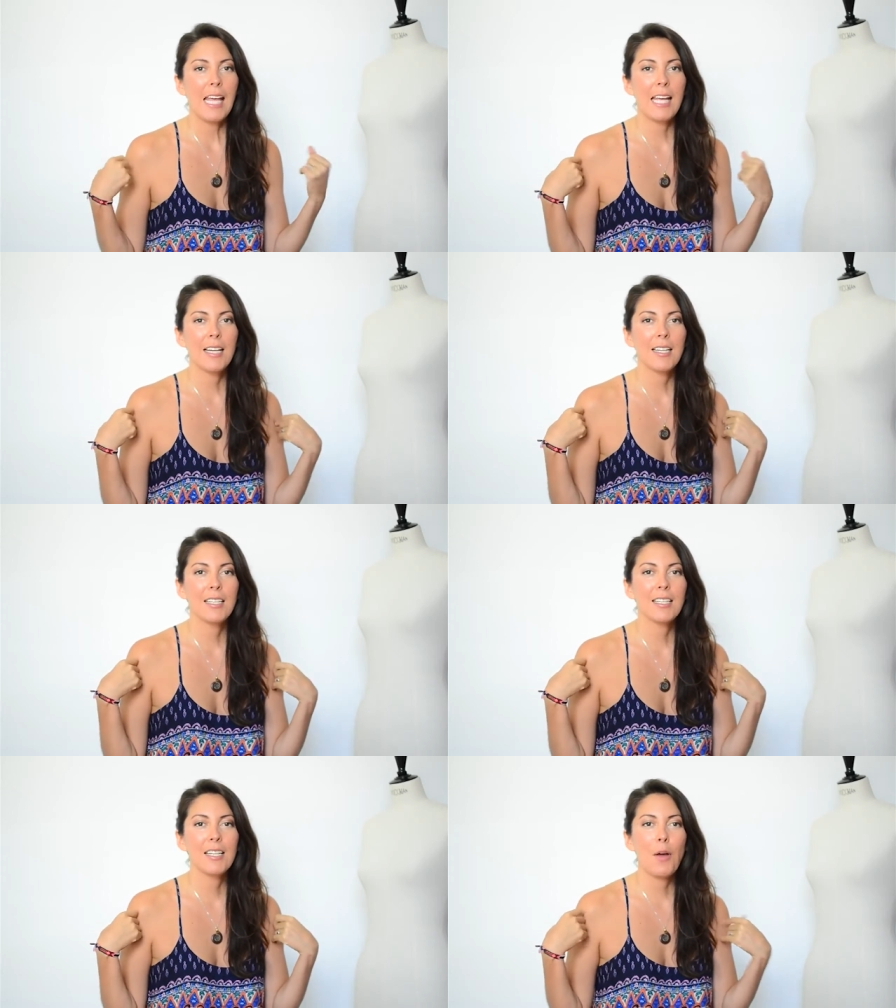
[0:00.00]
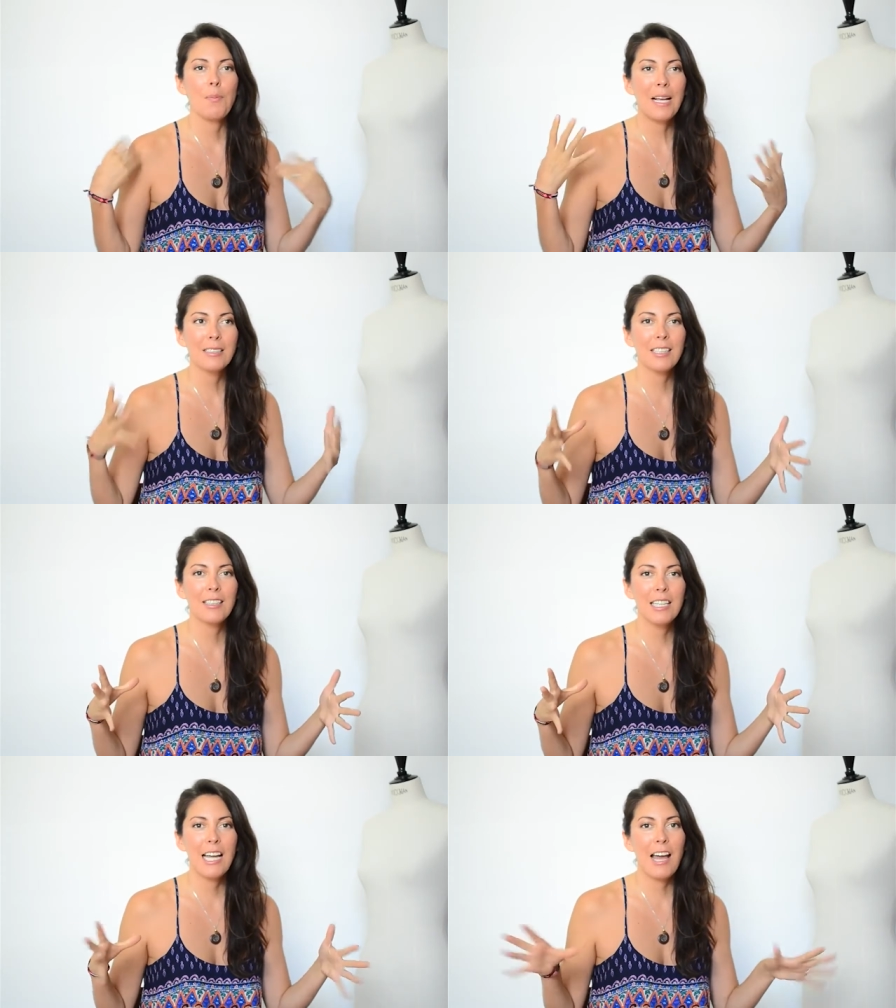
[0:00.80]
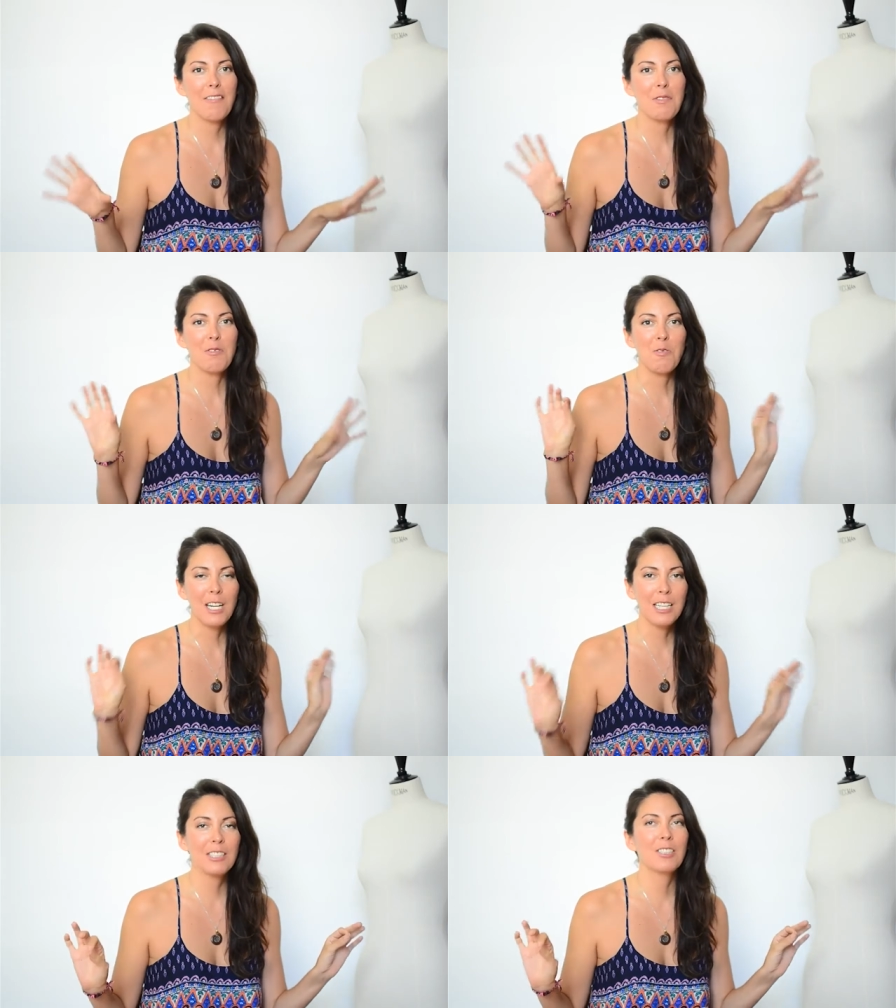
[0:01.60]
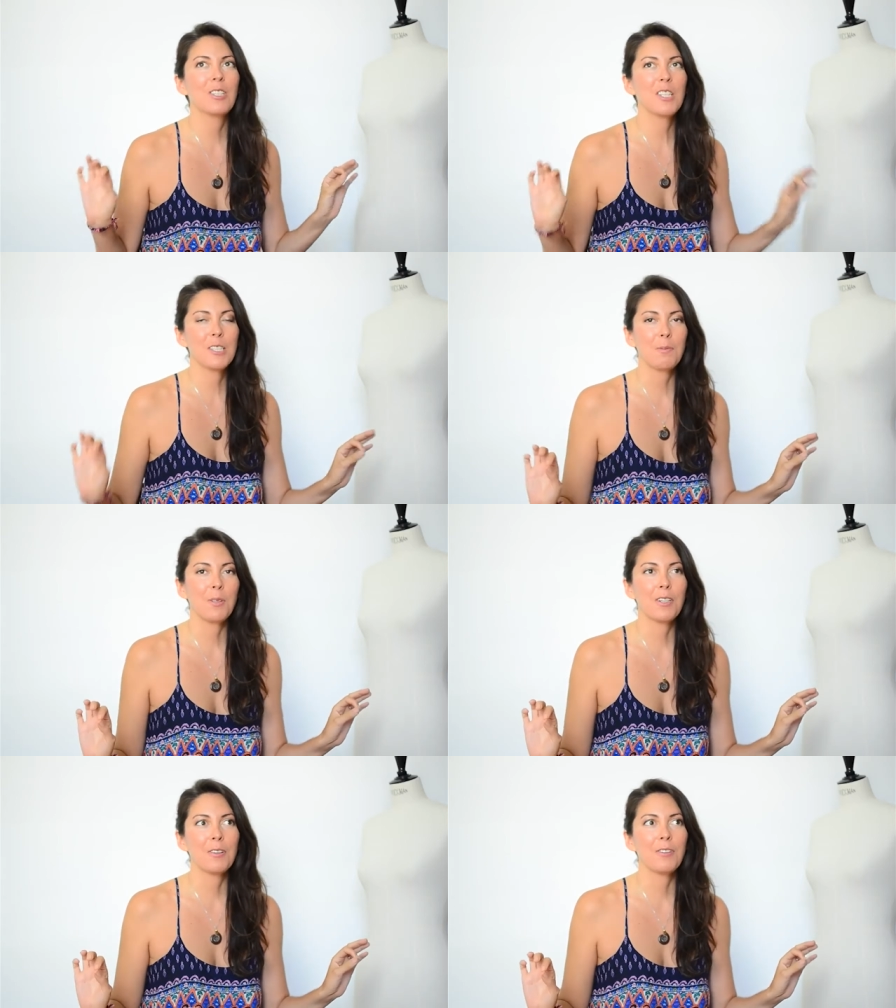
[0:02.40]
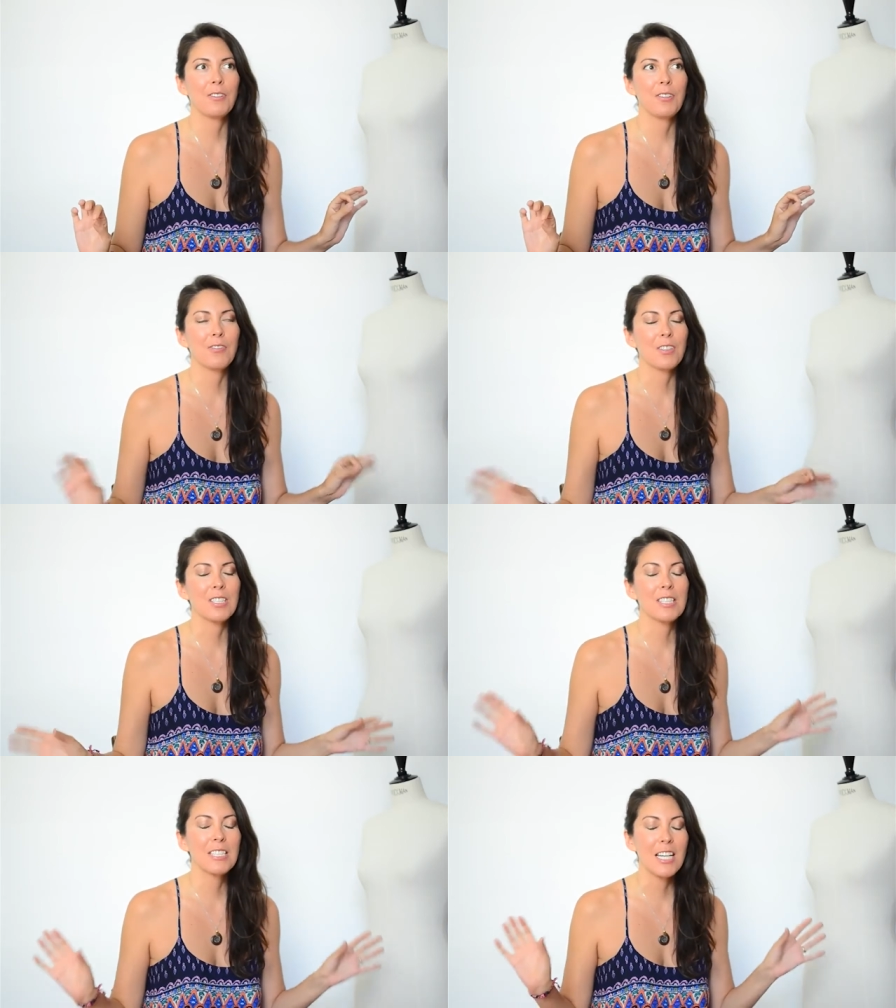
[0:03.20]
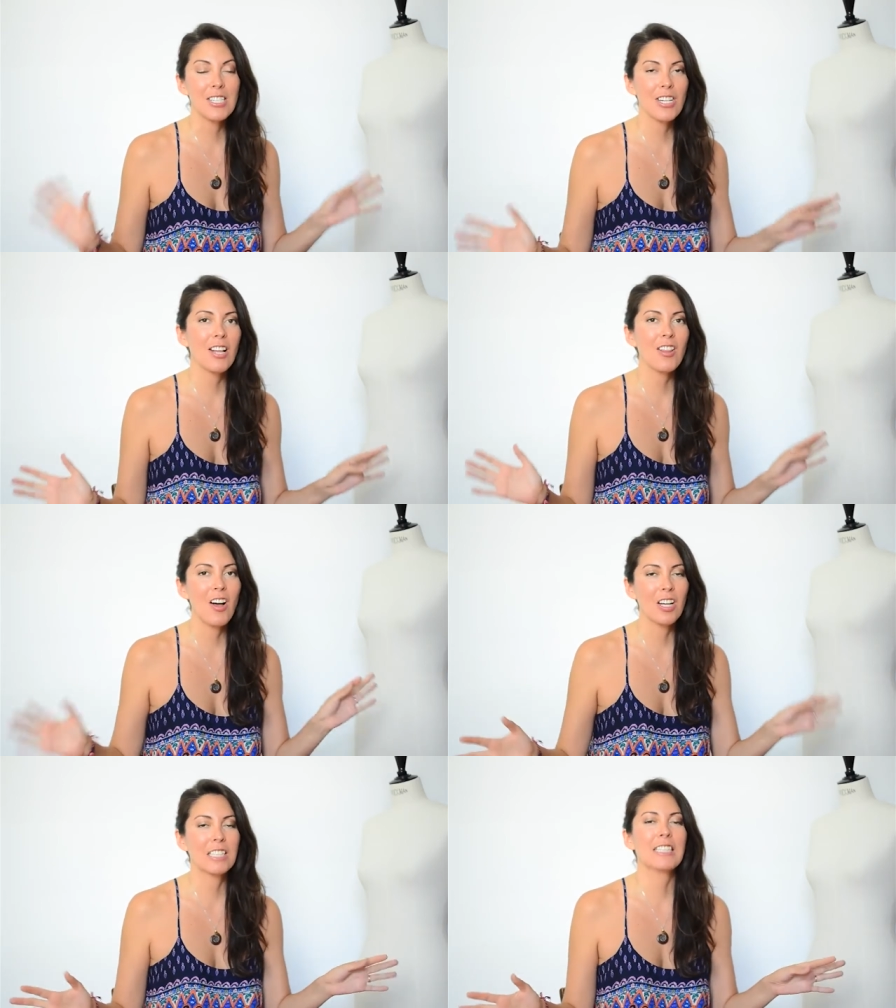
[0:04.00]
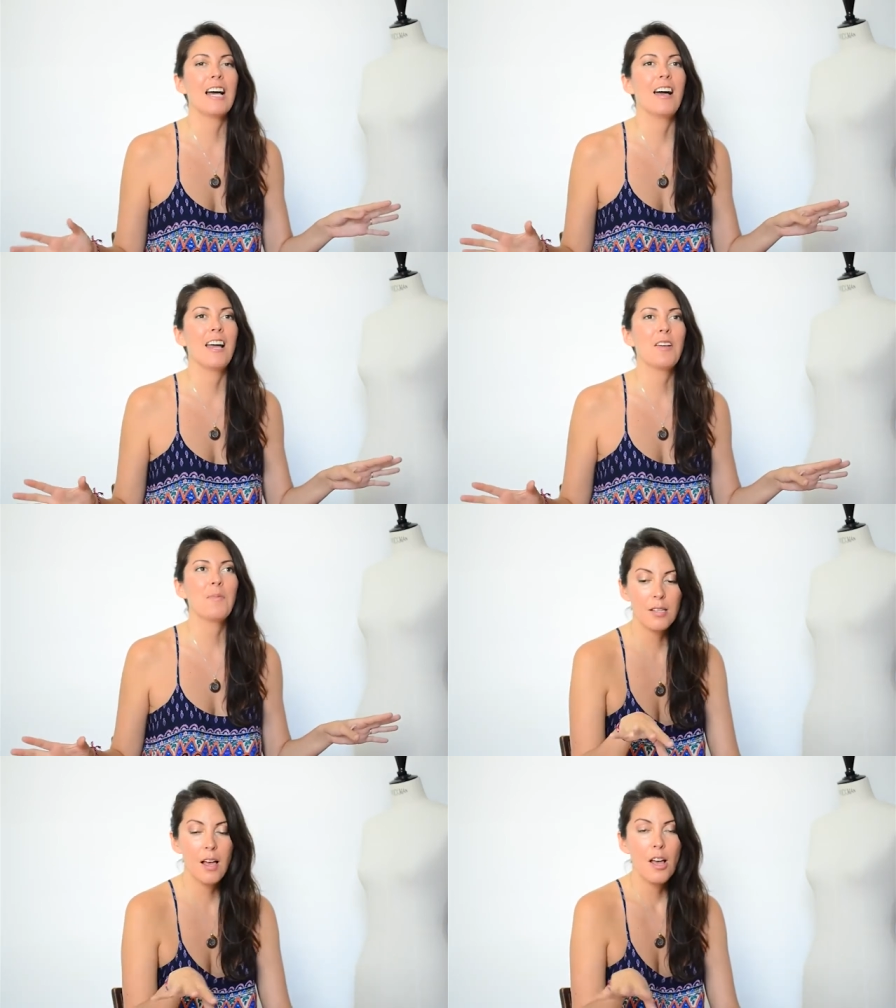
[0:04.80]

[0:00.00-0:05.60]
and uh, basically I've been wanting to do this book review for such a long time